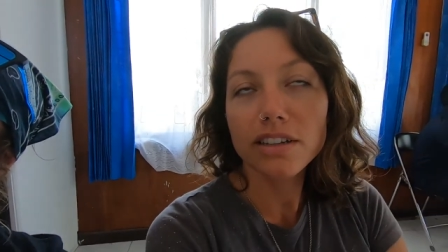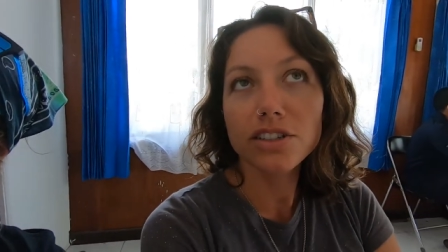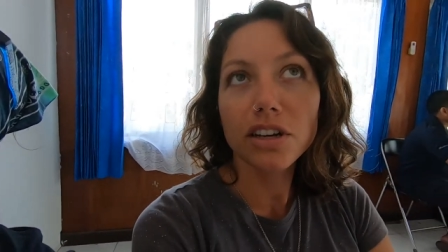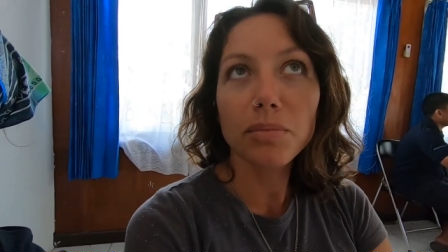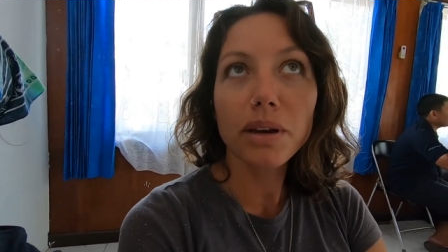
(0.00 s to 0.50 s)
I can
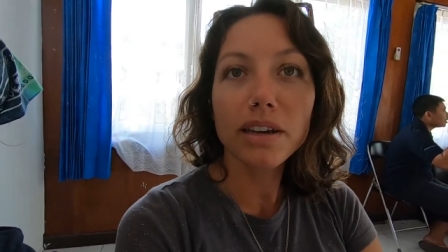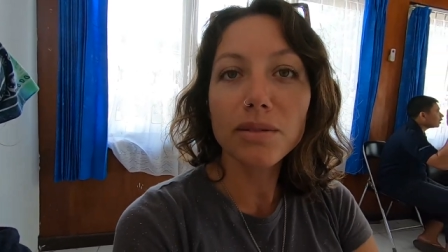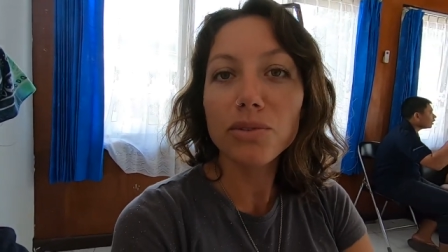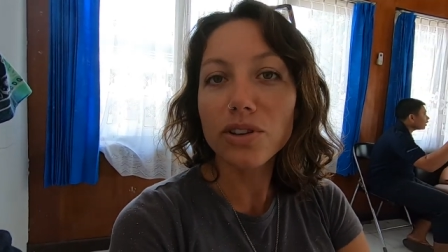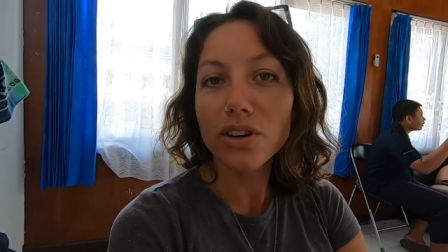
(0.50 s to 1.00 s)
check back
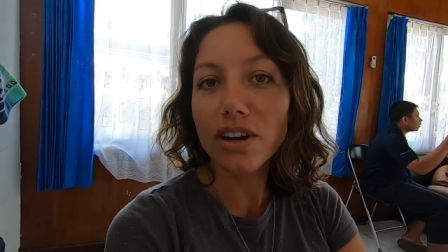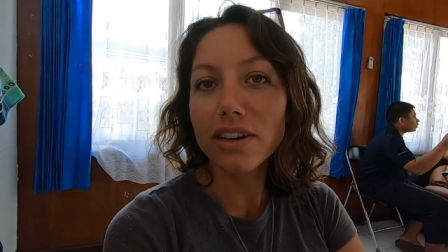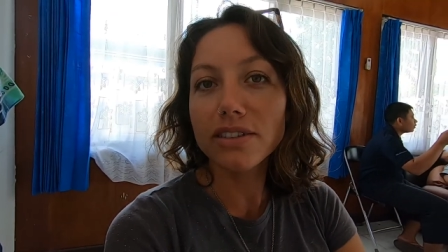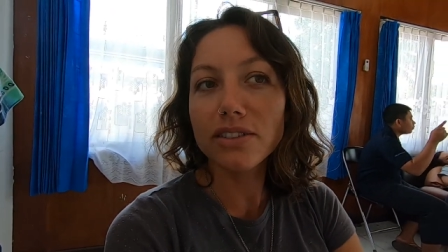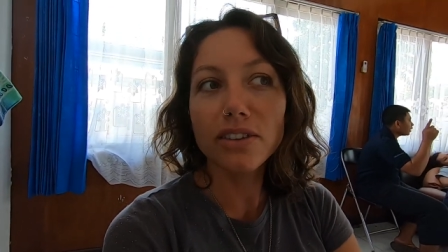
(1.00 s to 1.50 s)
in with you
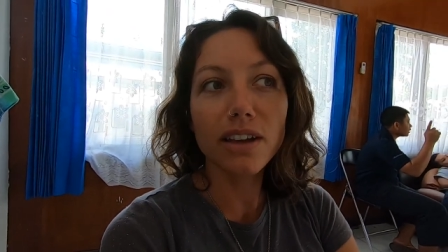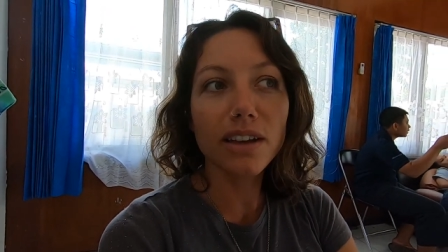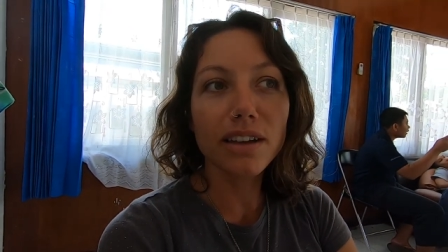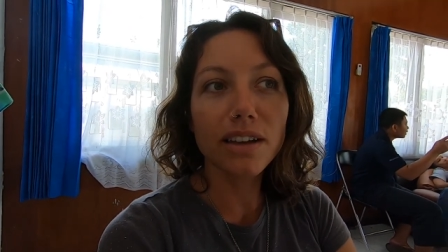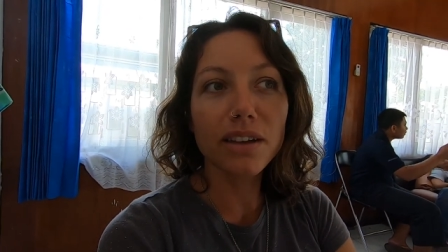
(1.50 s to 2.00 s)
guys uh,
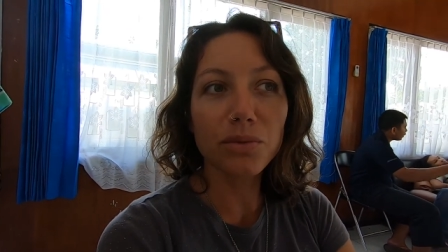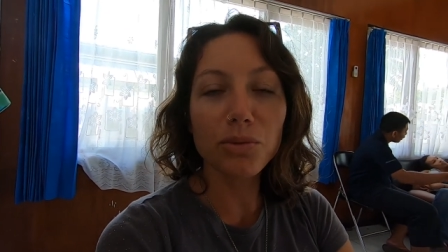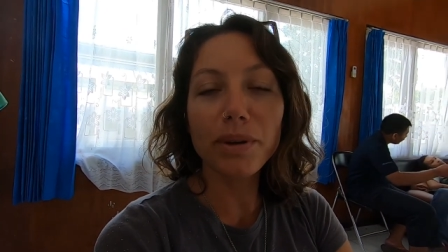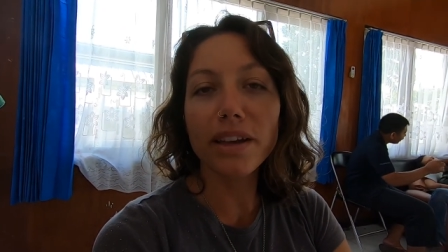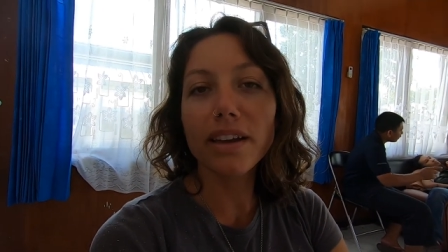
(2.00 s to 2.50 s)

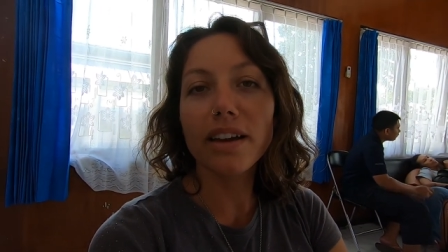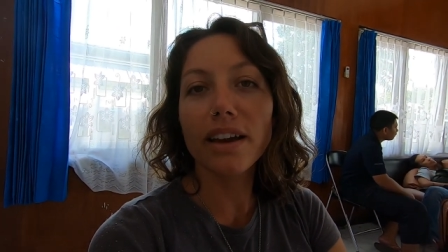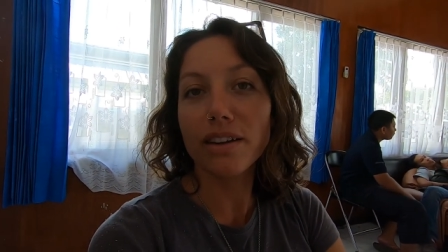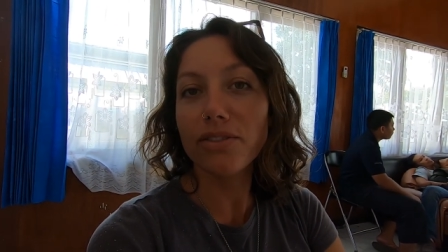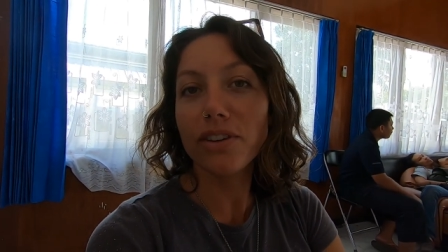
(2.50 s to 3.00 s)
and we'll be
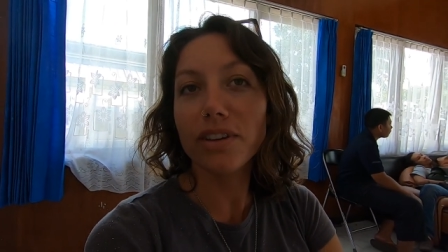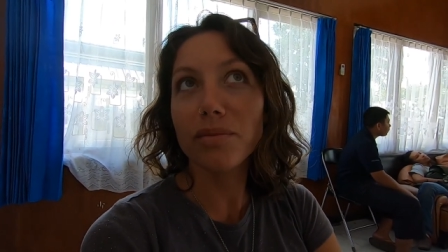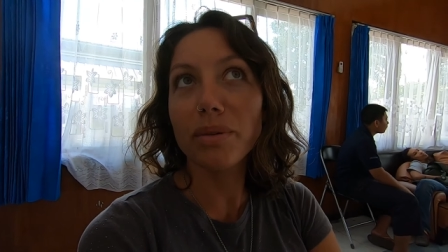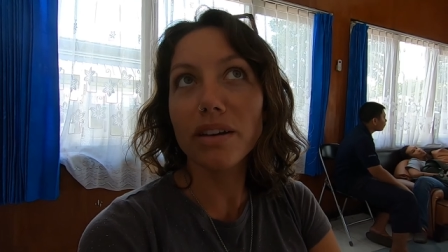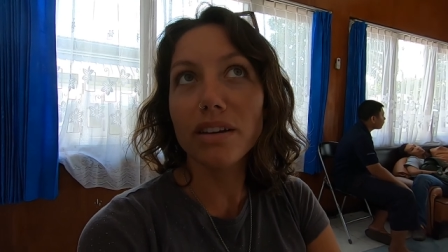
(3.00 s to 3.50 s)
out of
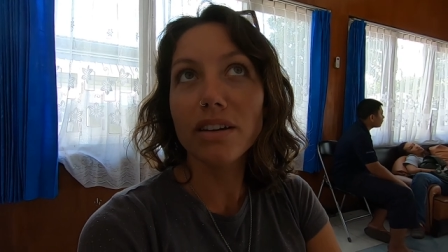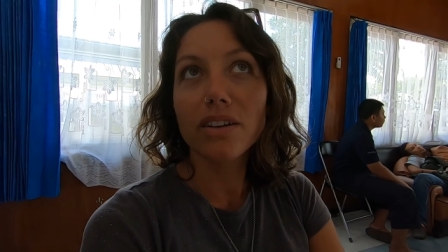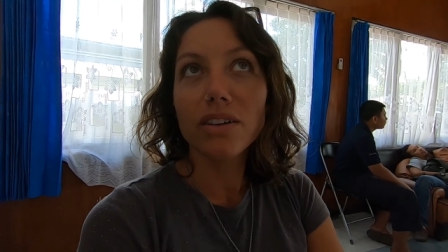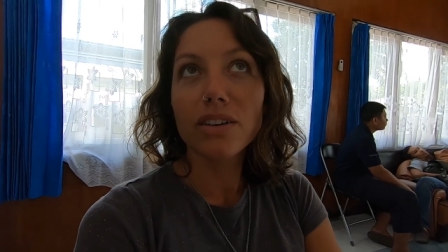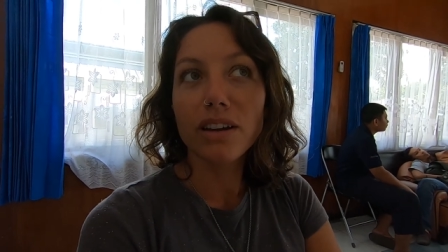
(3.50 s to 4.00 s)
here, but
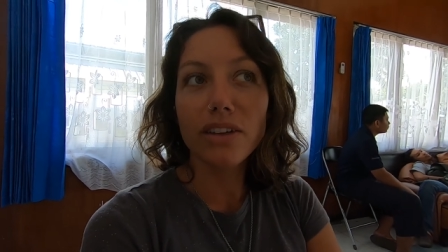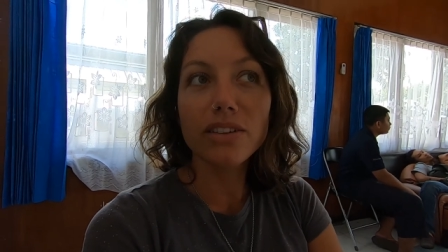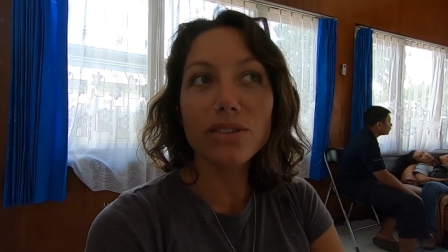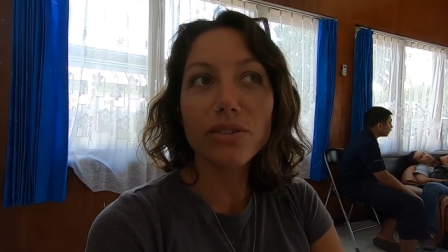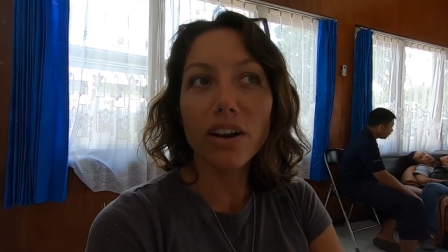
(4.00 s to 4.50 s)
at
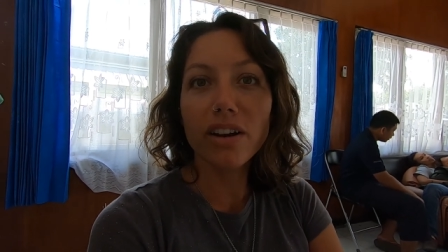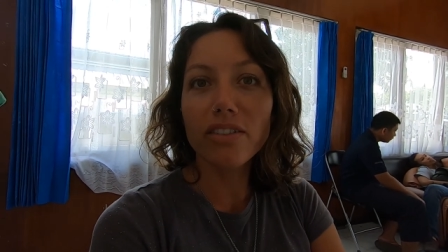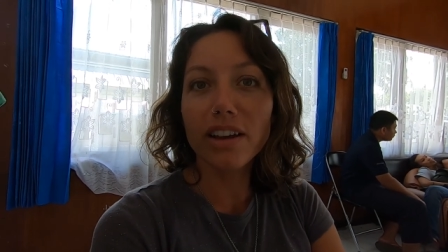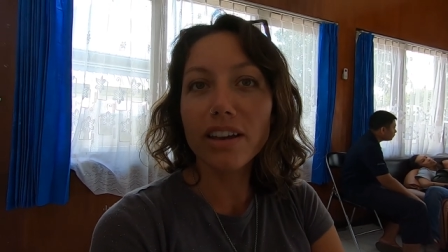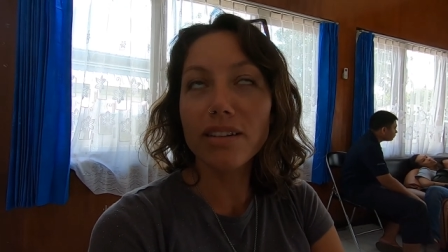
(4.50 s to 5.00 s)
this rate I
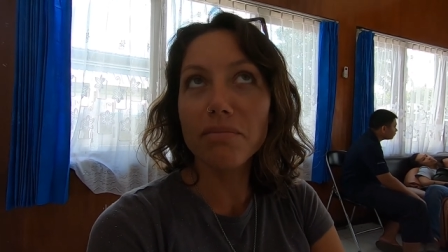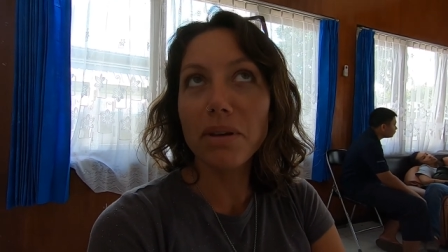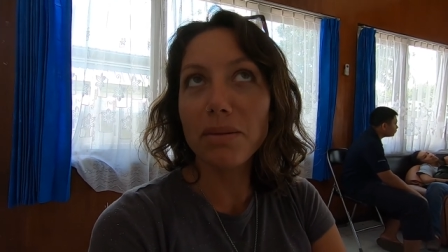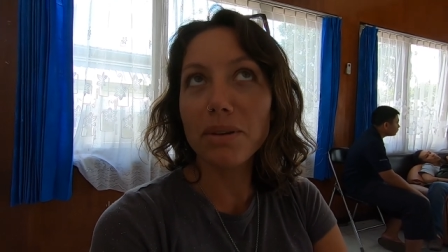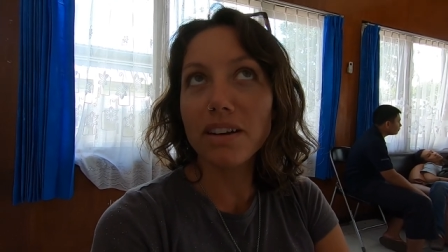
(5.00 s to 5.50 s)
reckon
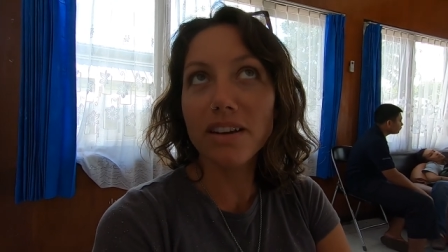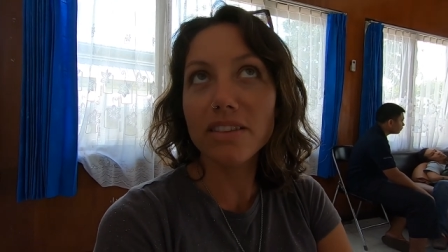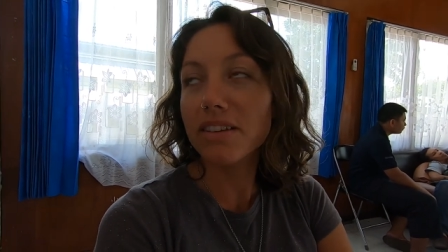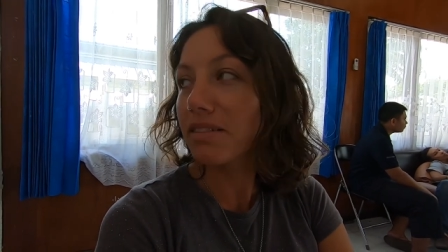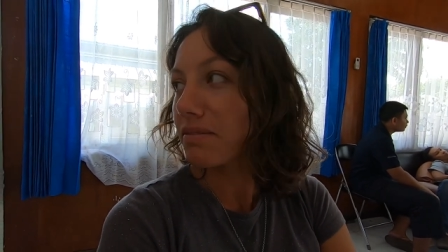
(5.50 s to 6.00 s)
maybe
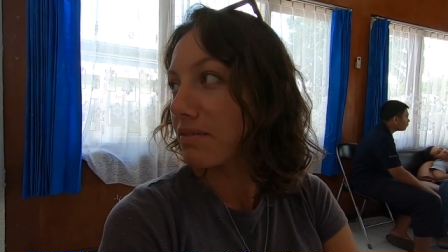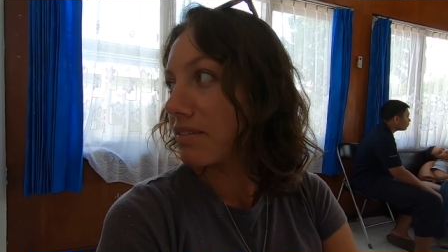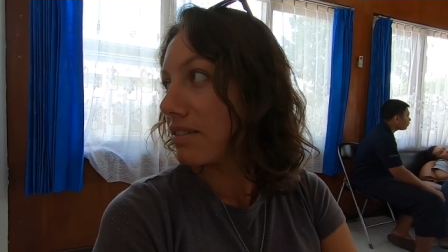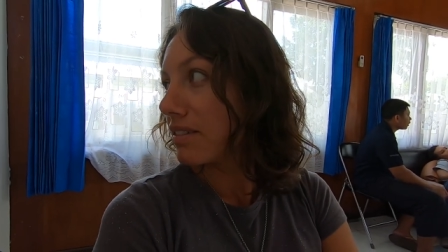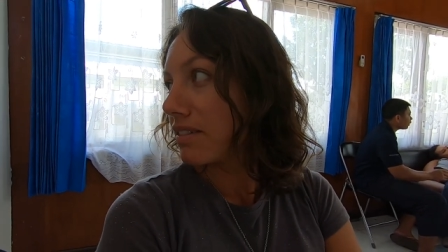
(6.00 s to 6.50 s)
another
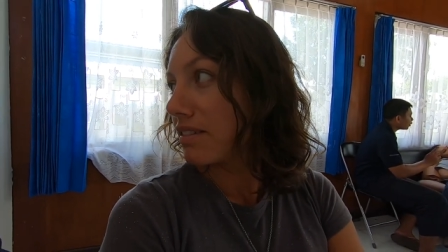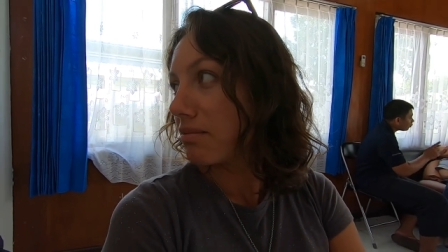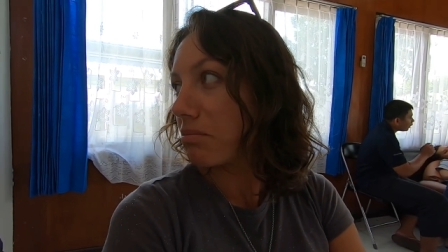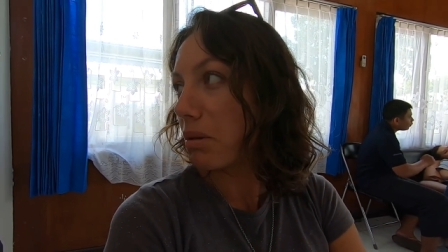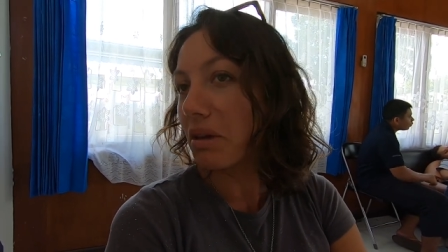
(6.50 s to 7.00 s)

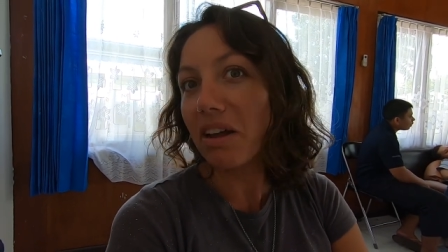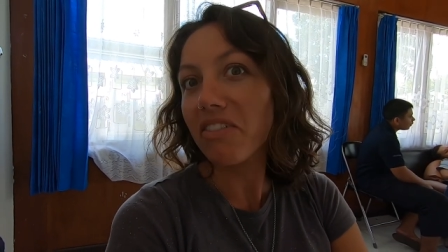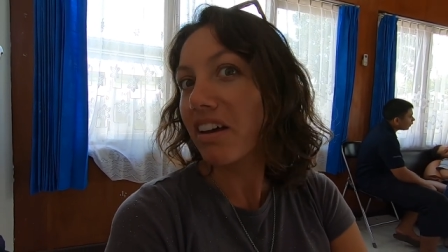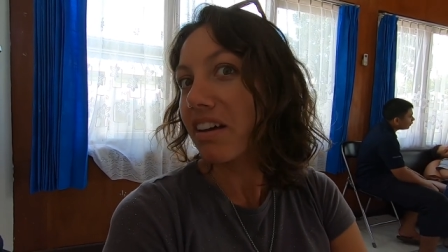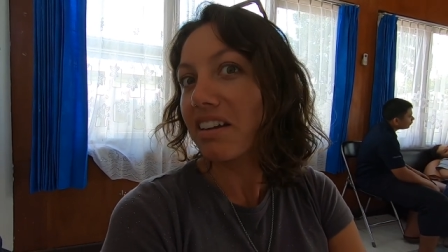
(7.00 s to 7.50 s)
maybe
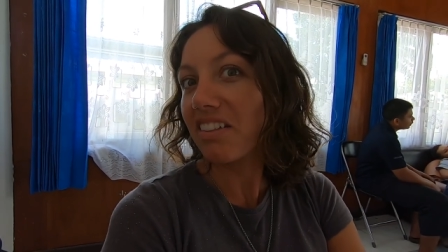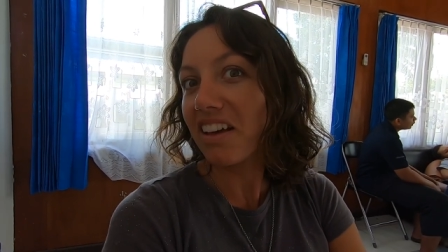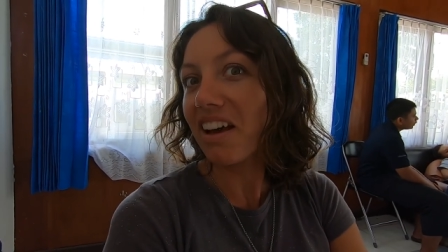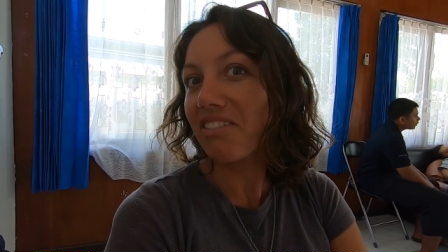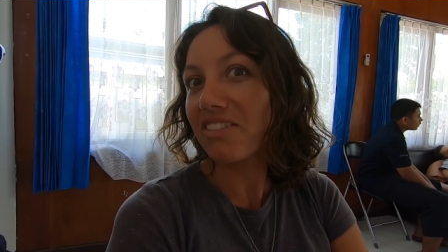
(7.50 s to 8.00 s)
another another
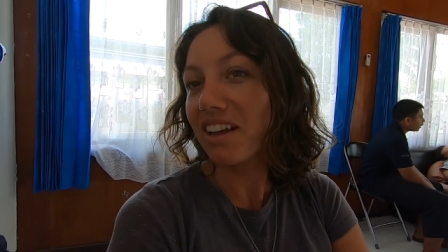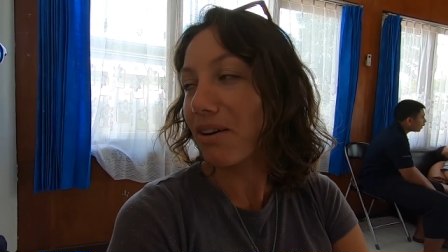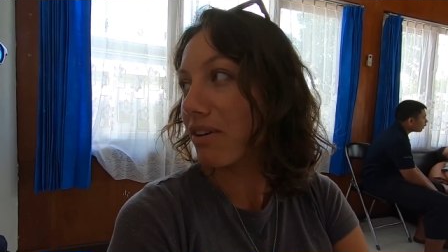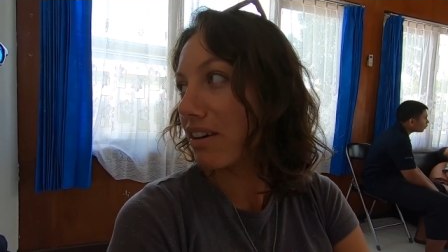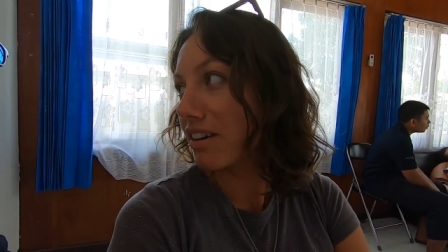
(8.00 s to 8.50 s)
half an
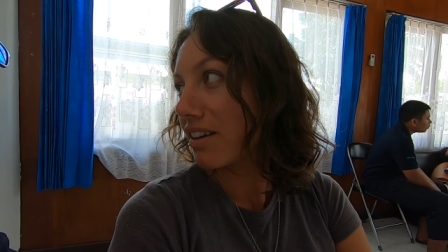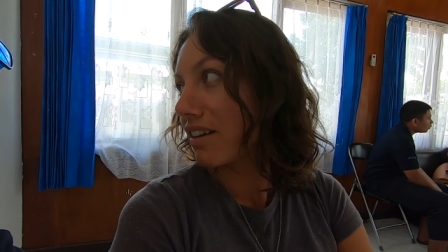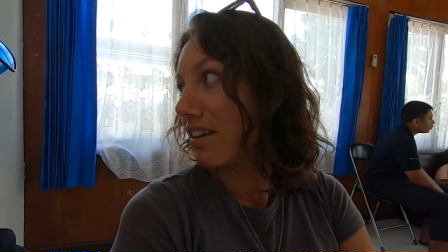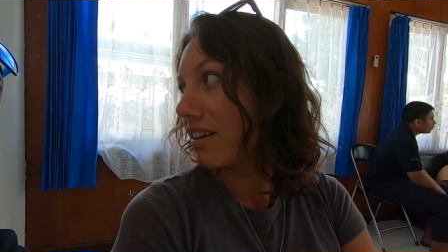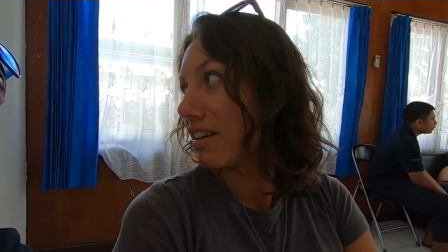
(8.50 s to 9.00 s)

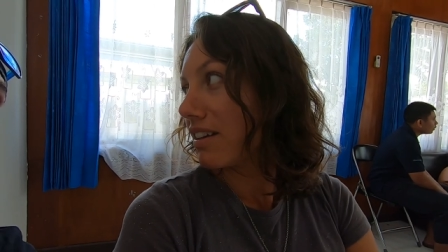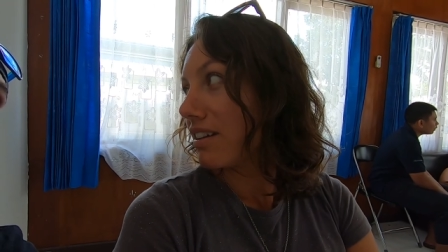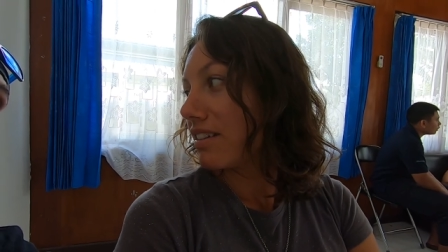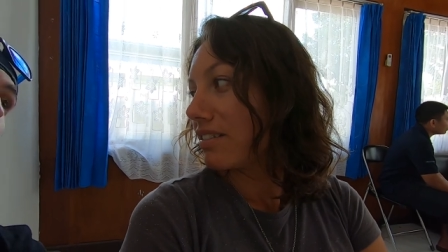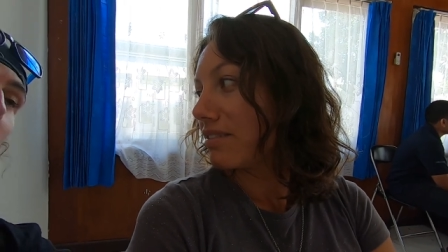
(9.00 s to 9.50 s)

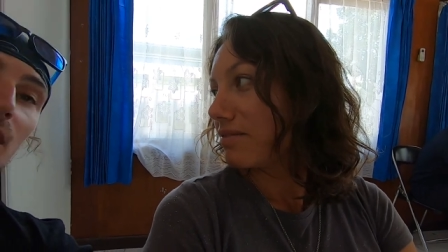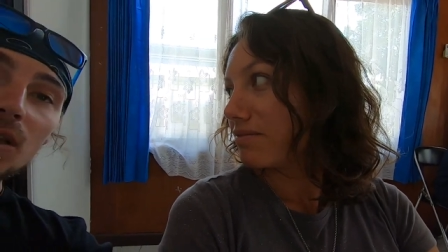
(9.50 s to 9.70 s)
hour.